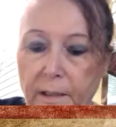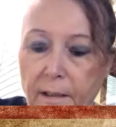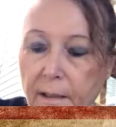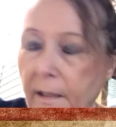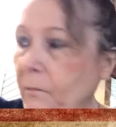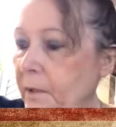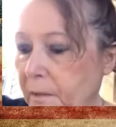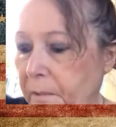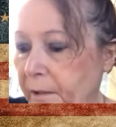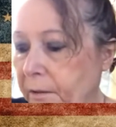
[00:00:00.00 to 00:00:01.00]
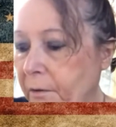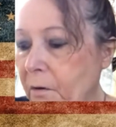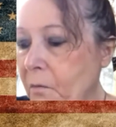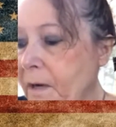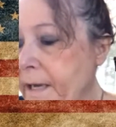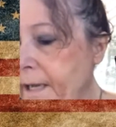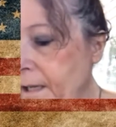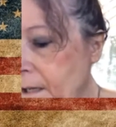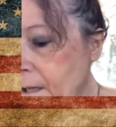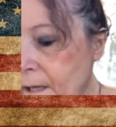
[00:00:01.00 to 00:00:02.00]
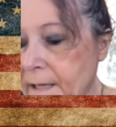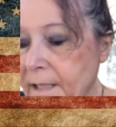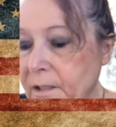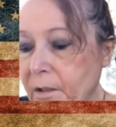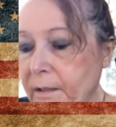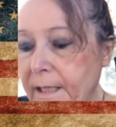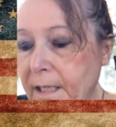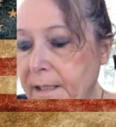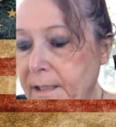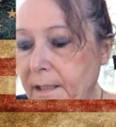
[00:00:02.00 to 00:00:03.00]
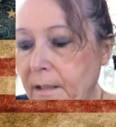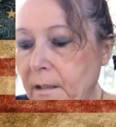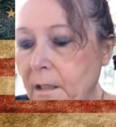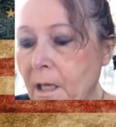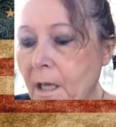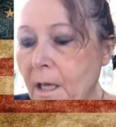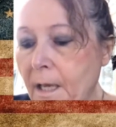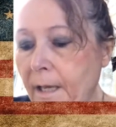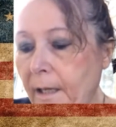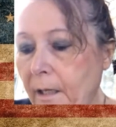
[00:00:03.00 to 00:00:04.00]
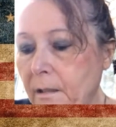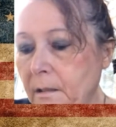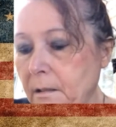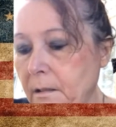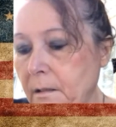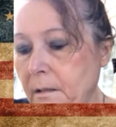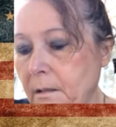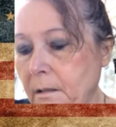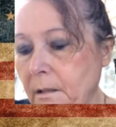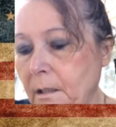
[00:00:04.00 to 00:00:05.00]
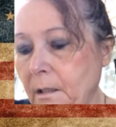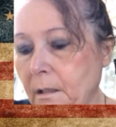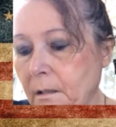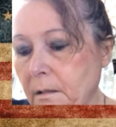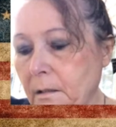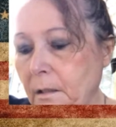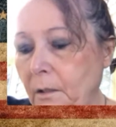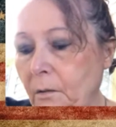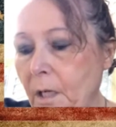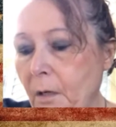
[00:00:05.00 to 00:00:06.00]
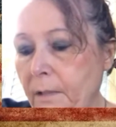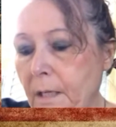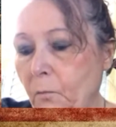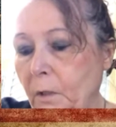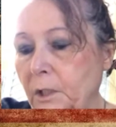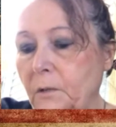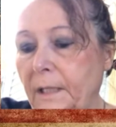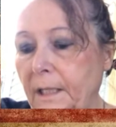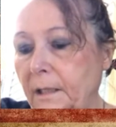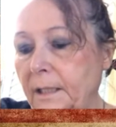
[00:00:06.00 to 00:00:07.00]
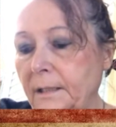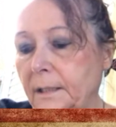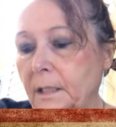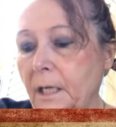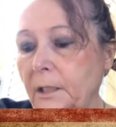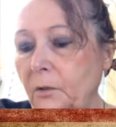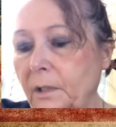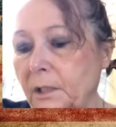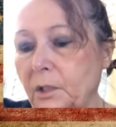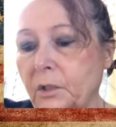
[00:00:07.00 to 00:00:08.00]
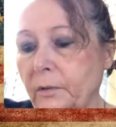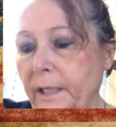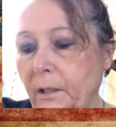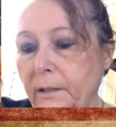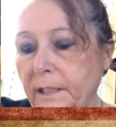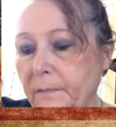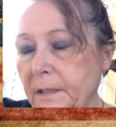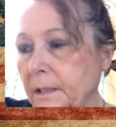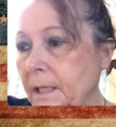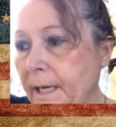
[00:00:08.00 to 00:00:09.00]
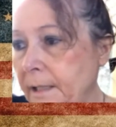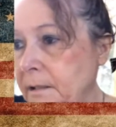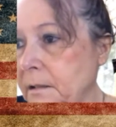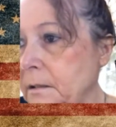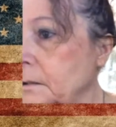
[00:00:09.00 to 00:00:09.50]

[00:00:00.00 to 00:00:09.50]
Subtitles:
anything with but throw away, that's a great idea. And you know that once you get this done, you can string Christmas lights